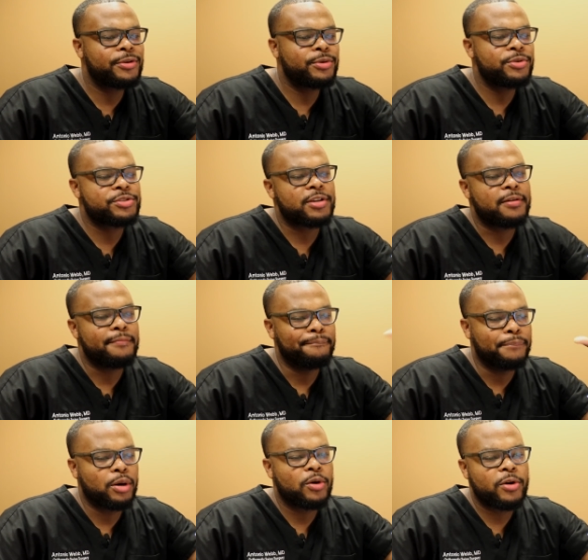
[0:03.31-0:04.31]
through some
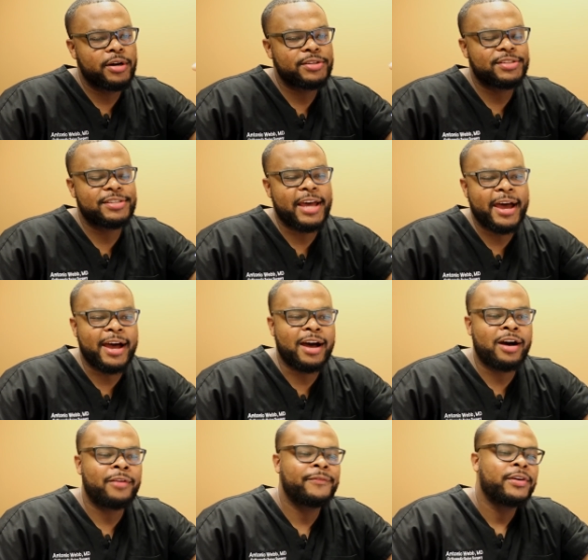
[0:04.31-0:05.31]
board
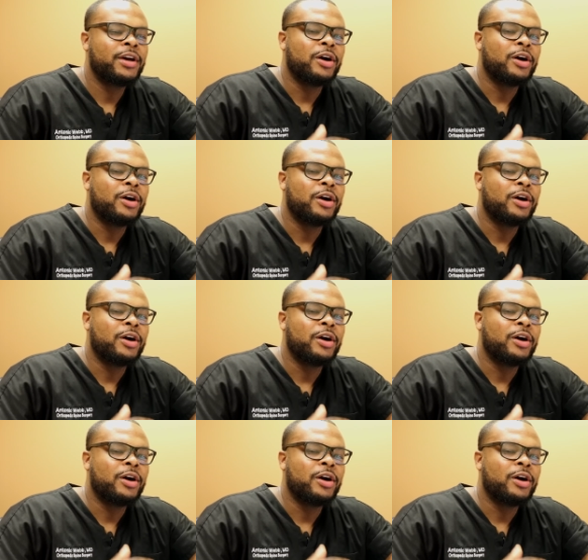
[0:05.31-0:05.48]
style